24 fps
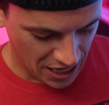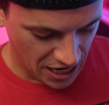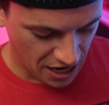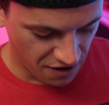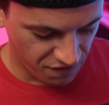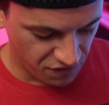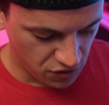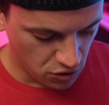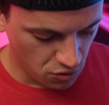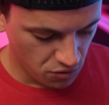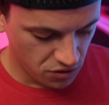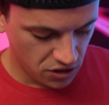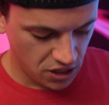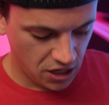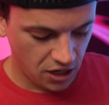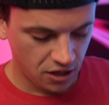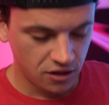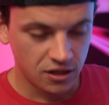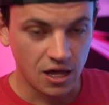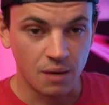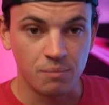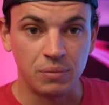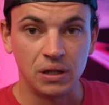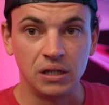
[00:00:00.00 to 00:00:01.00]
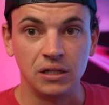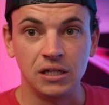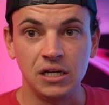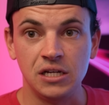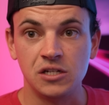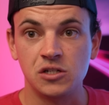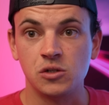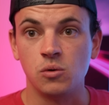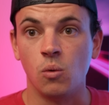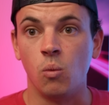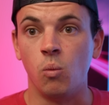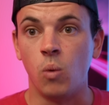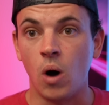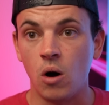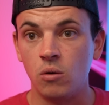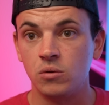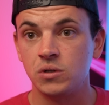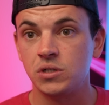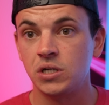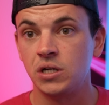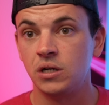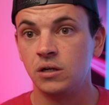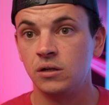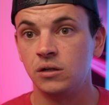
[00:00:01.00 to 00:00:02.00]
If you think that police
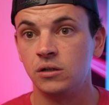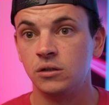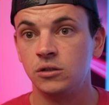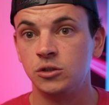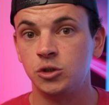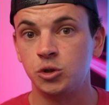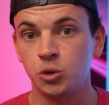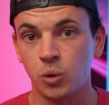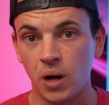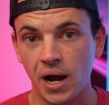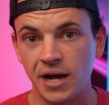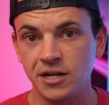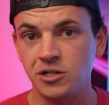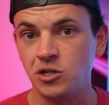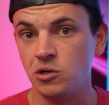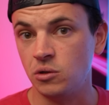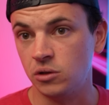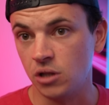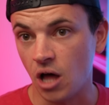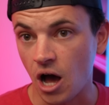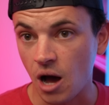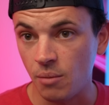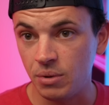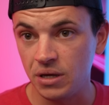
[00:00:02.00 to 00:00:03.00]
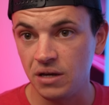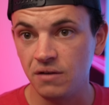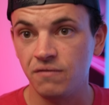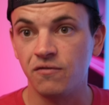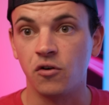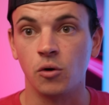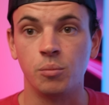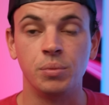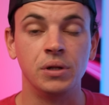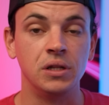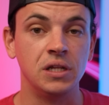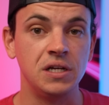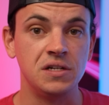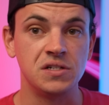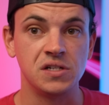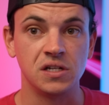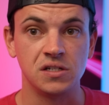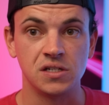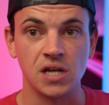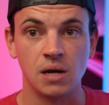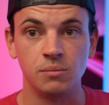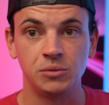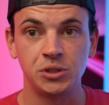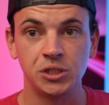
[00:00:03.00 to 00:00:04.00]
won't try to lobby for police
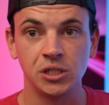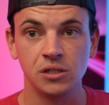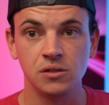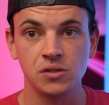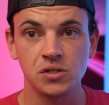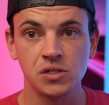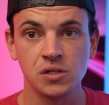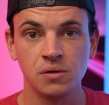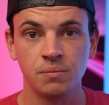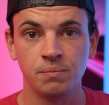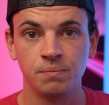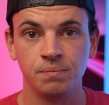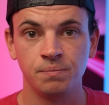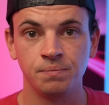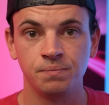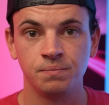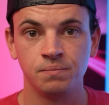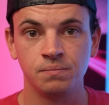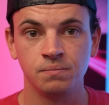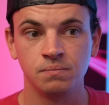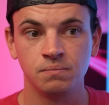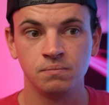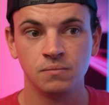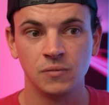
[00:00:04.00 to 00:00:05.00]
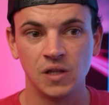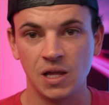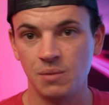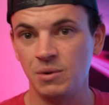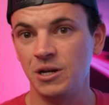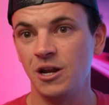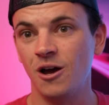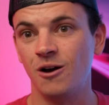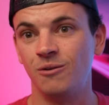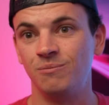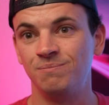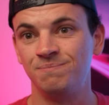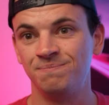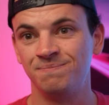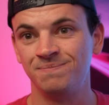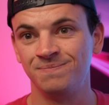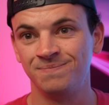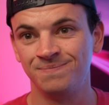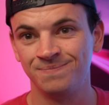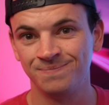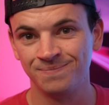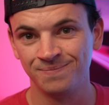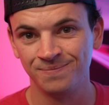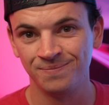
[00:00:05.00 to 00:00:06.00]
exemptions, let me know.
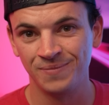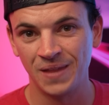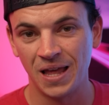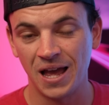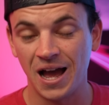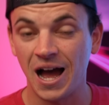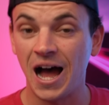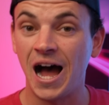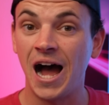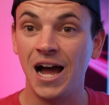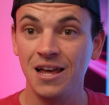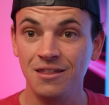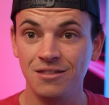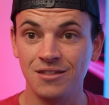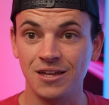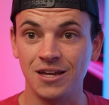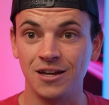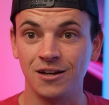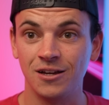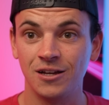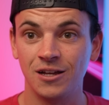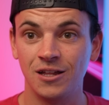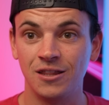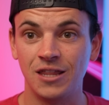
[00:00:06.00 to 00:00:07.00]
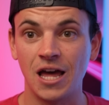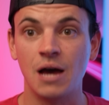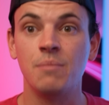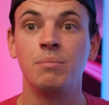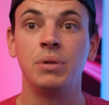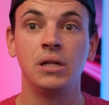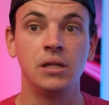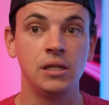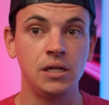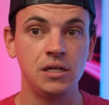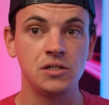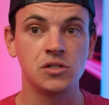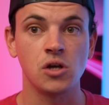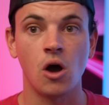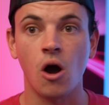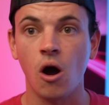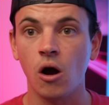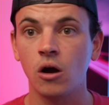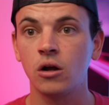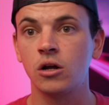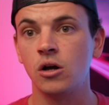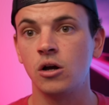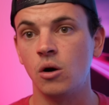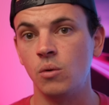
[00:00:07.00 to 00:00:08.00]
I think that police
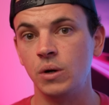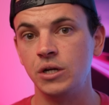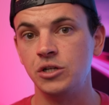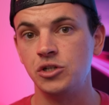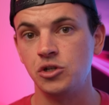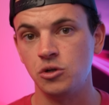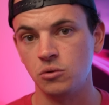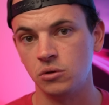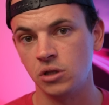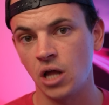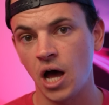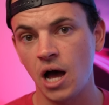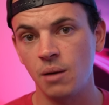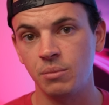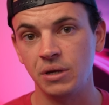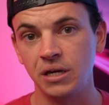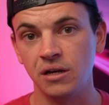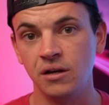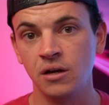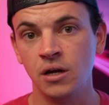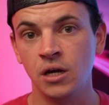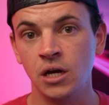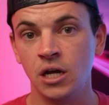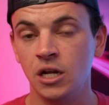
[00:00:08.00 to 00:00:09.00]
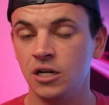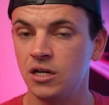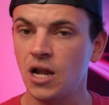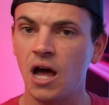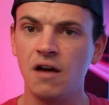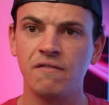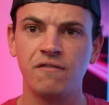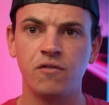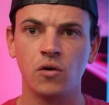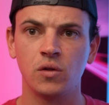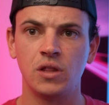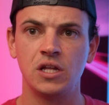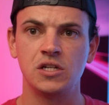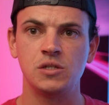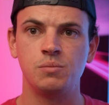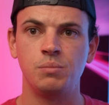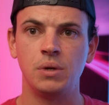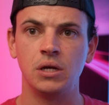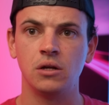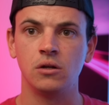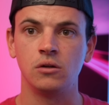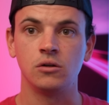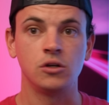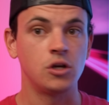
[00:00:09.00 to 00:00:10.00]
are going to lobby not for this
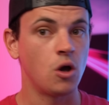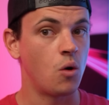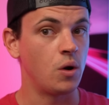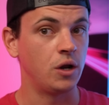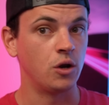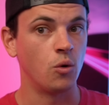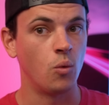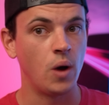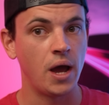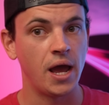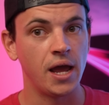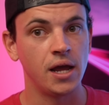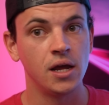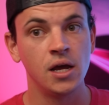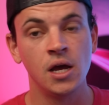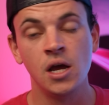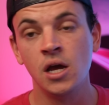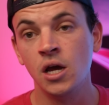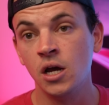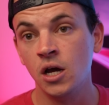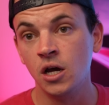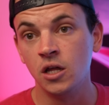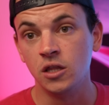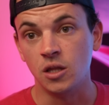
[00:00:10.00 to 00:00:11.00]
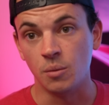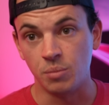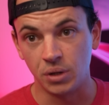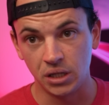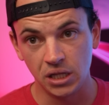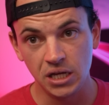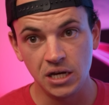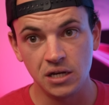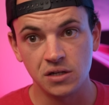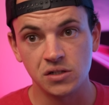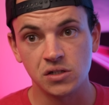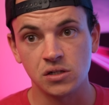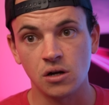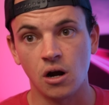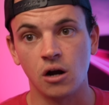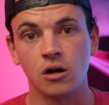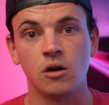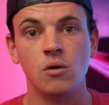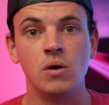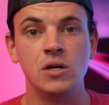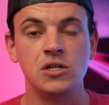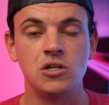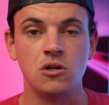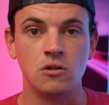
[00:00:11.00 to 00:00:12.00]
bill going away. The police are
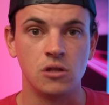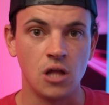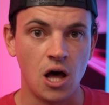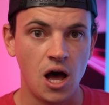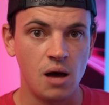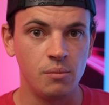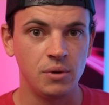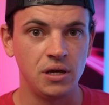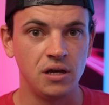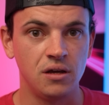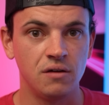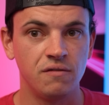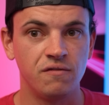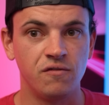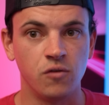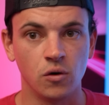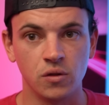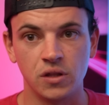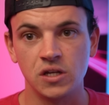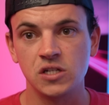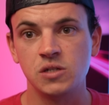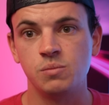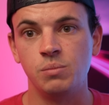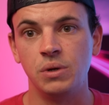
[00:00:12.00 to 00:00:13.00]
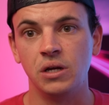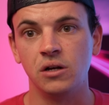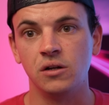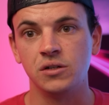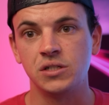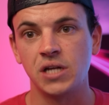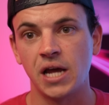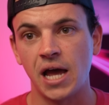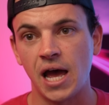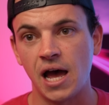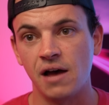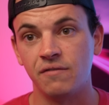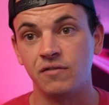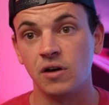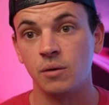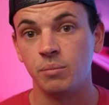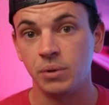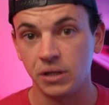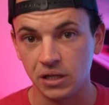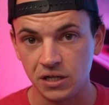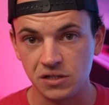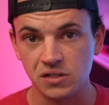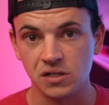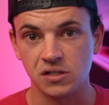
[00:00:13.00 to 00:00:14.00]
going to lobby for this bill to have a
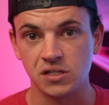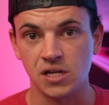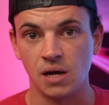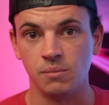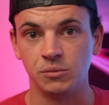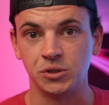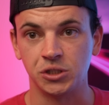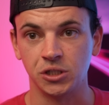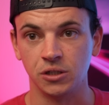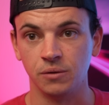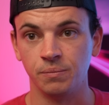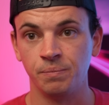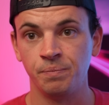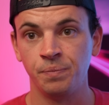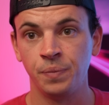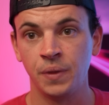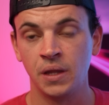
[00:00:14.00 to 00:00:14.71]
police exemption.